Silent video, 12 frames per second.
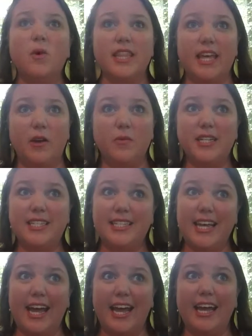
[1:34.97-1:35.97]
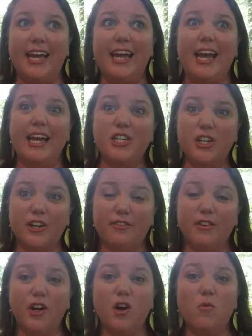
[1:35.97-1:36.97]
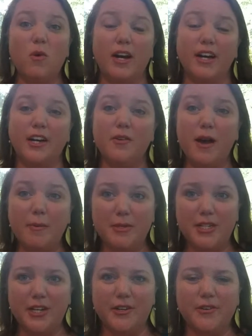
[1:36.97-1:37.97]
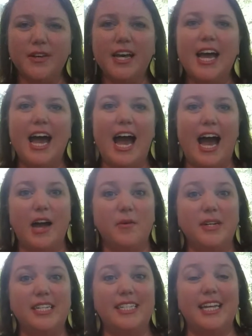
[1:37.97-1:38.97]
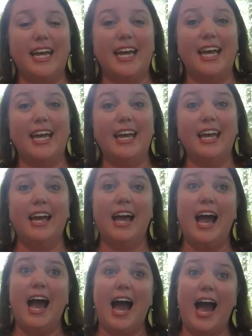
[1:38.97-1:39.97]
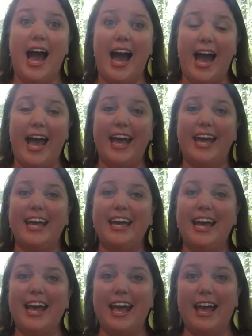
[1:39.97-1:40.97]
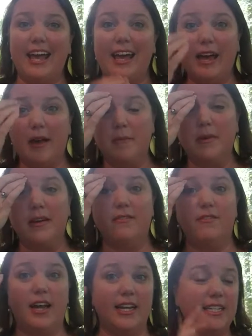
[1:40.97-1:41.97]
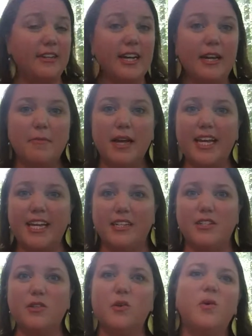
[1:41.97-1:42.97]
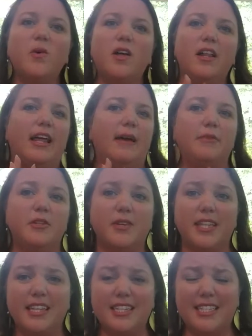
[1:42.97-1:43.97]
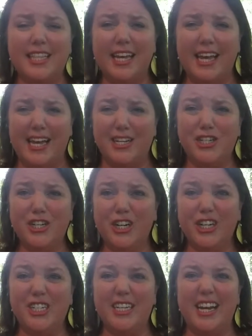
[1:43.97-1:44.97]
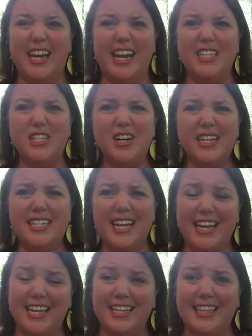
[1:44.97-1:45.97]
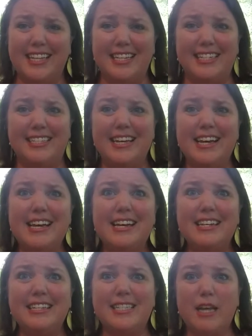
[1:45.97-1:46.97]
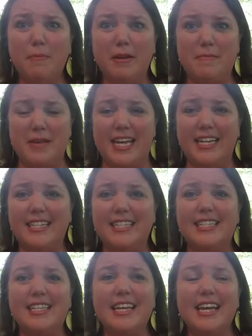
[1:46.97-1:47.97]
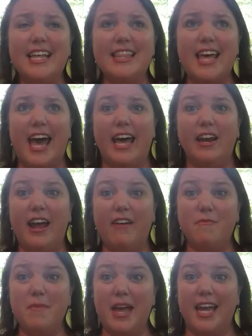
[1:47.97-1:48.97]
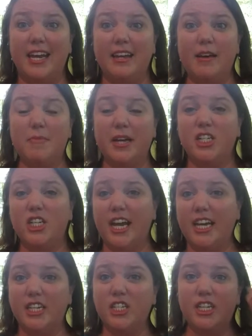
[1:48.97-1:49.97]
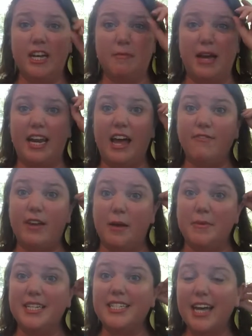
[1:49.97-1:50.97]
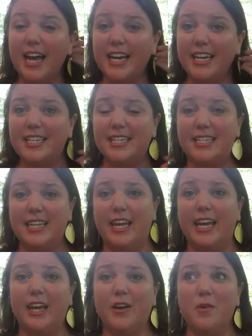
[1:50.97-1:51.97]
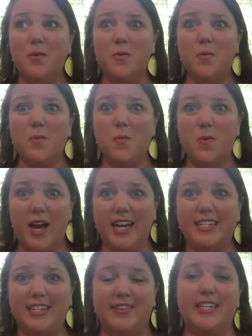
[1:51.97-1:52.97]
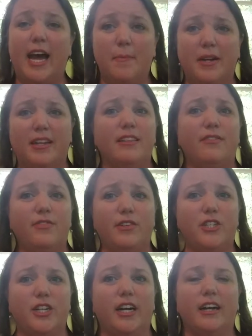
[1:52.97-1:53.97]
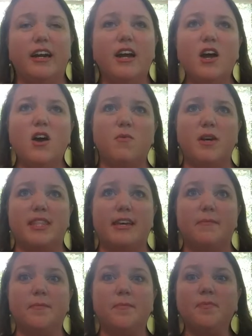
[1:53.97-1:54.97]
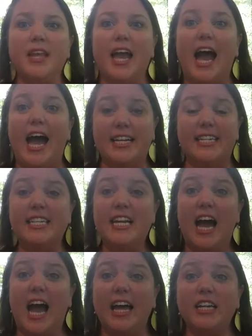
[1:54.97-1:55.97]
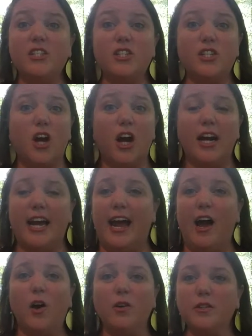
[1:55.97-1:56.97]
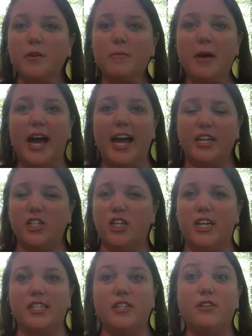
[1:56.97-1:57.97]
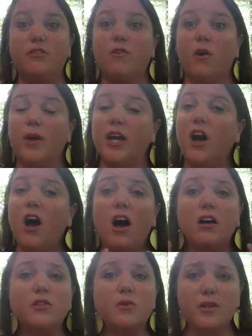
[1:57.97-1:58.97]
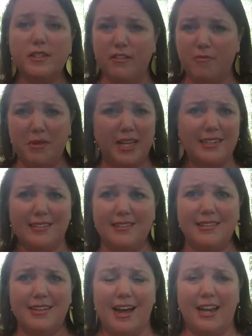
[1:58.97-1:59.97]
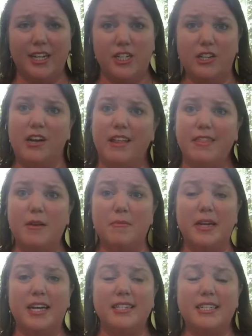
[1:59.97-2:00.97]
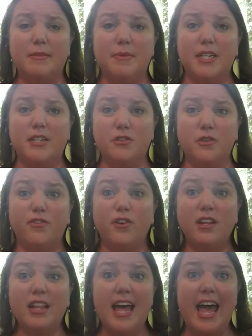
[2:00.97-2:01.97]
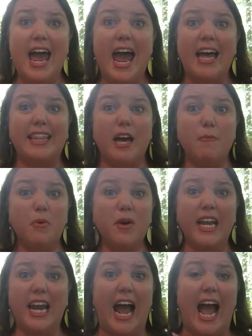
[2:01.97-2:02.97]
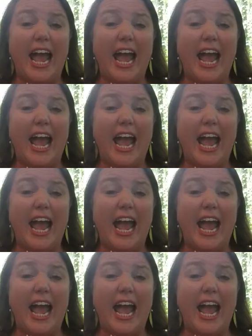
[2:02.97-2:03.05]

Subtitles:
they would say, "Hey Jennifer, what are you up to?" I would say, "I am volunteering at my kid's school. I'm doing this thing at church." And I started taking these supplements that have made a big change in my life, and I'm excited to see what is going to happen in the future with them. I did not start out by just throwing all sorts of Plexus knowledge on them, because to be truthful, at that point, I